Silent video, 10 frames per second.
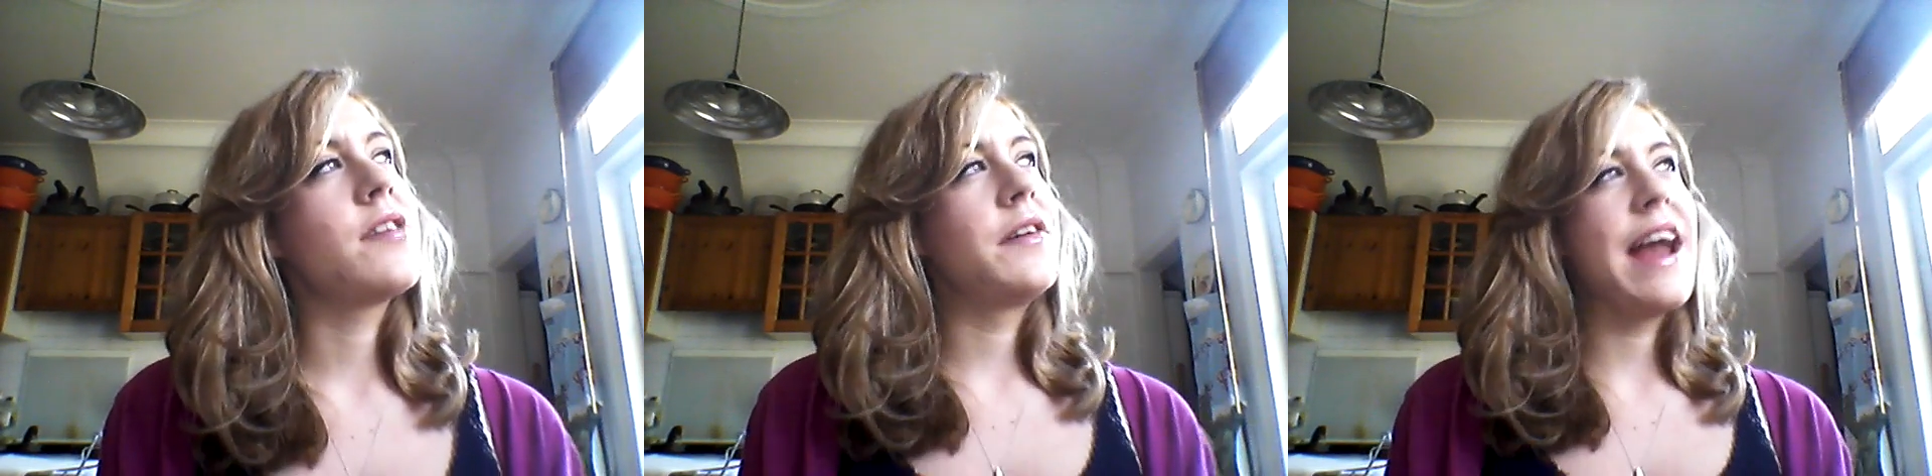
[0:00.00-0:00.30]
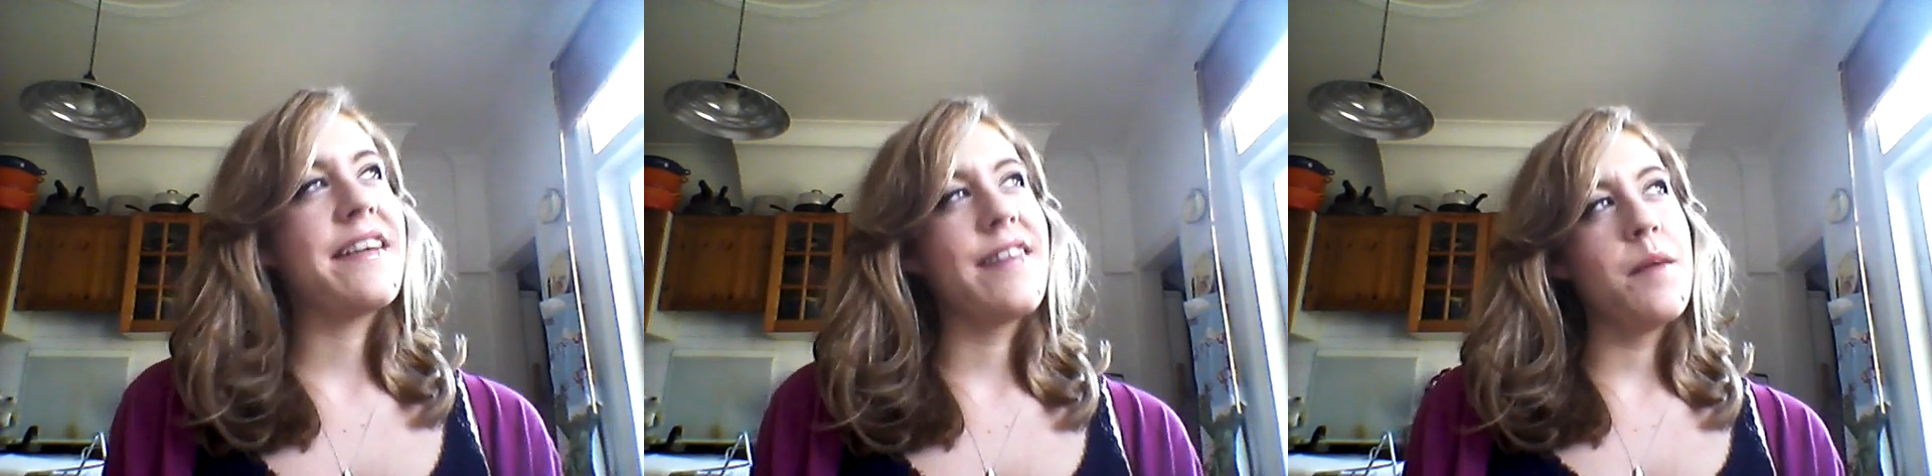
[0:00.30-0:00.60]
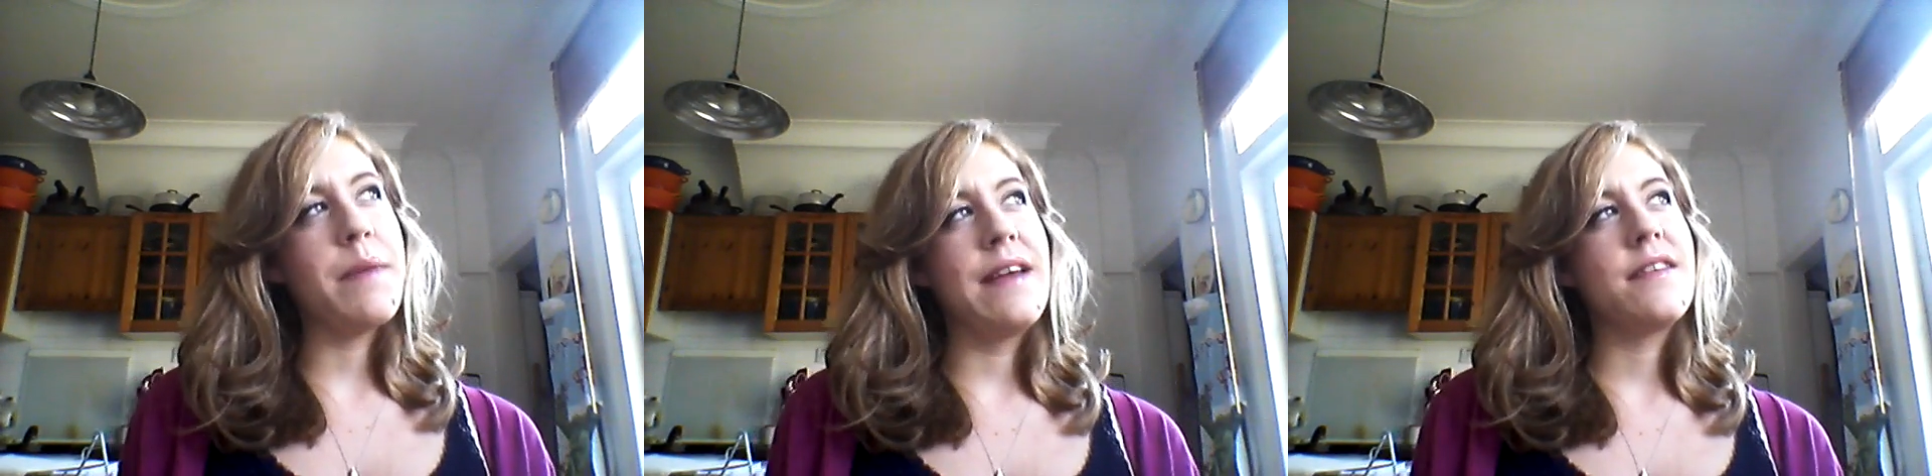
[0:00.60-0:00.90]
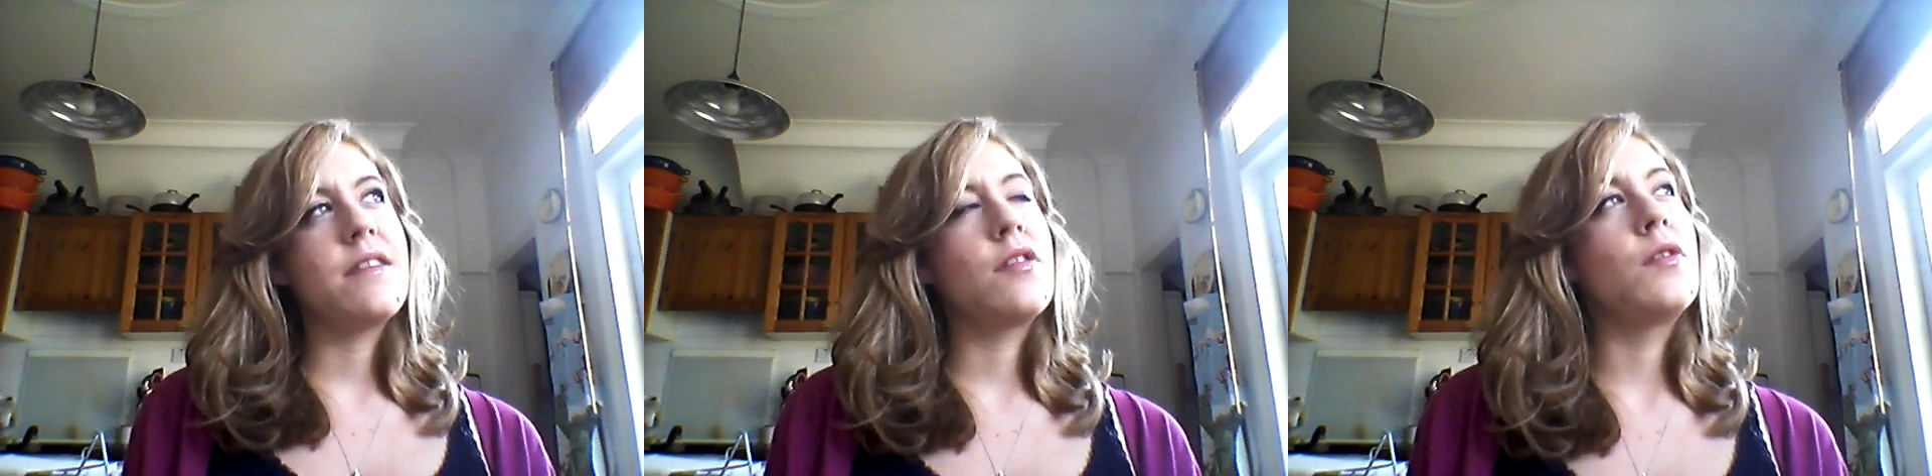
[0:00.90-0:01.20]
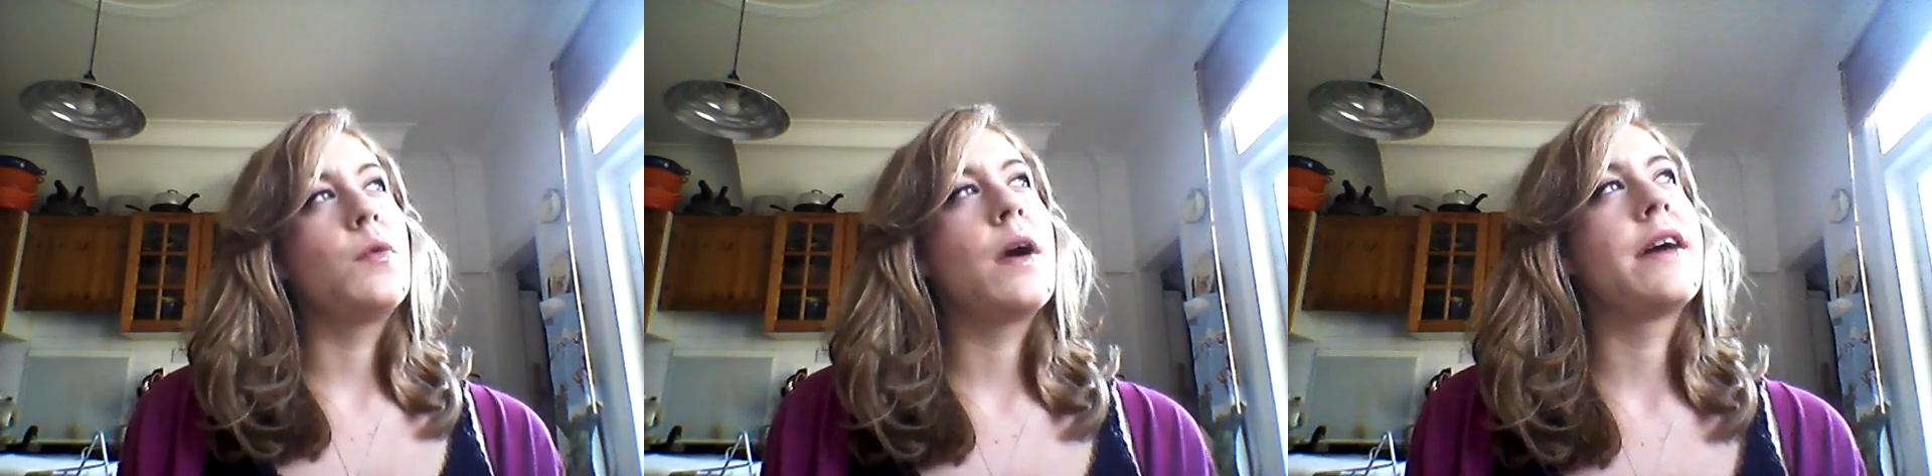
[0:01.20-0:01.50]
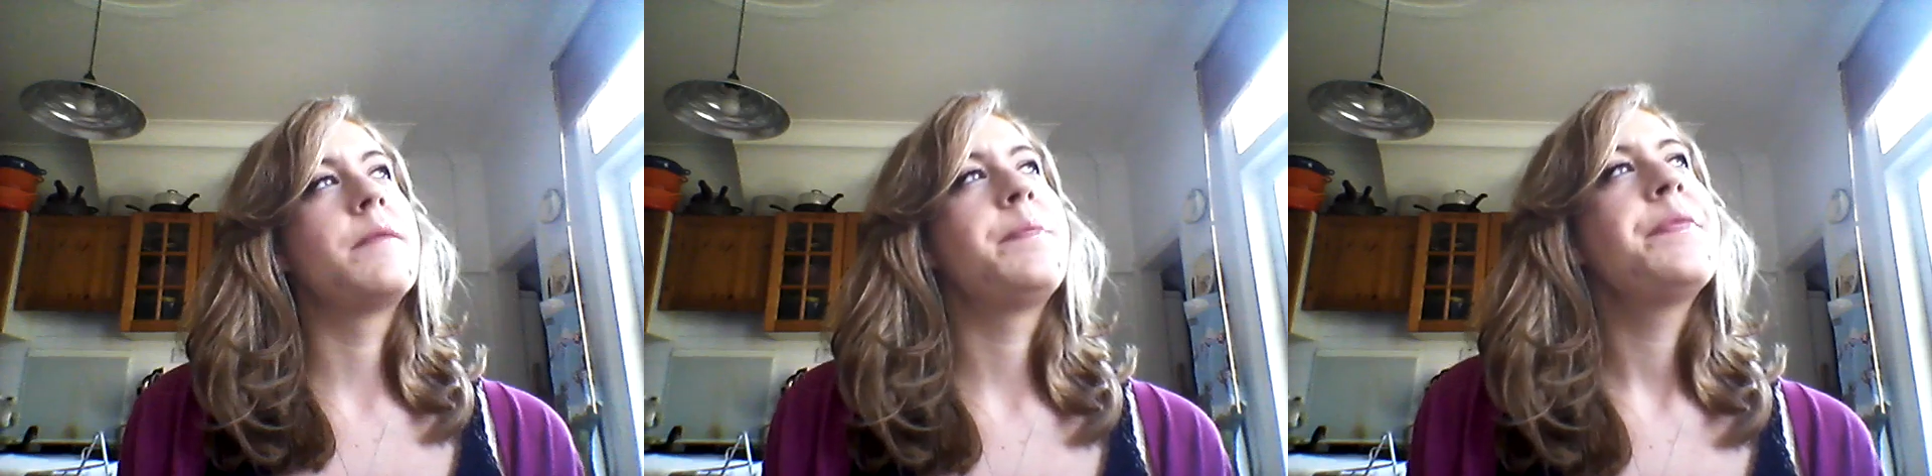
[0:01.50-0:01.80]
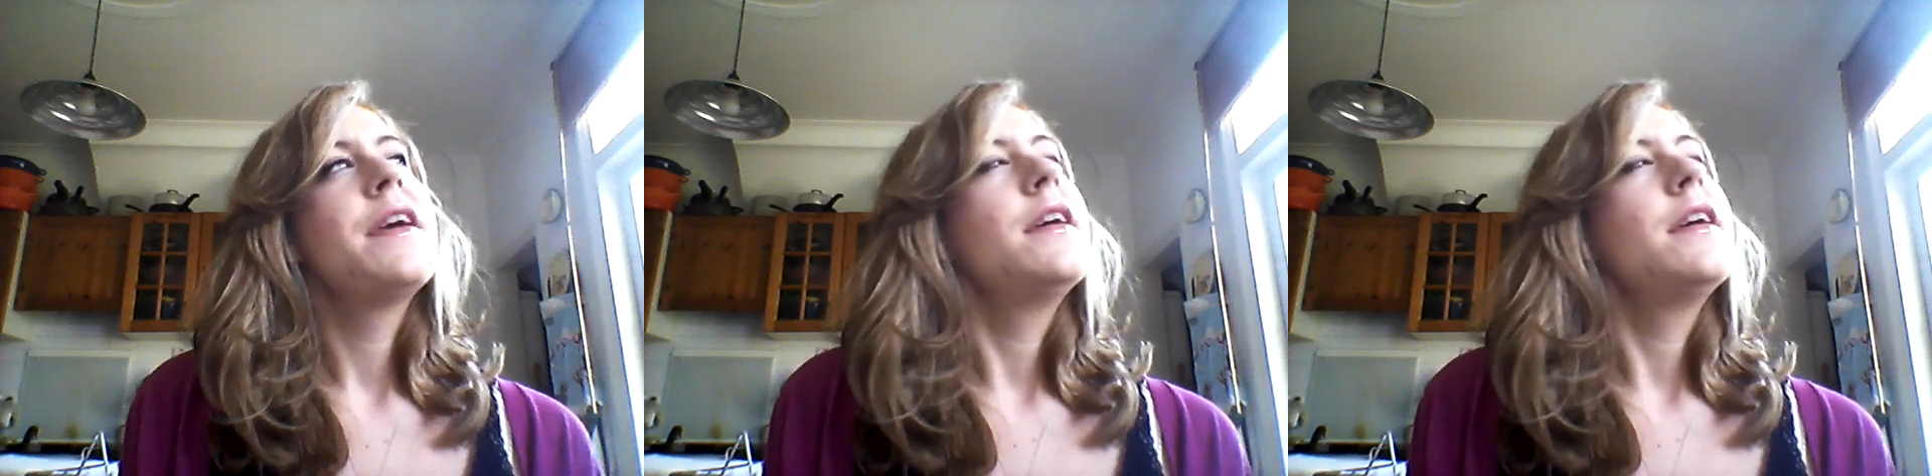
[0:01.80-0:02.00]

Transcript: next up is to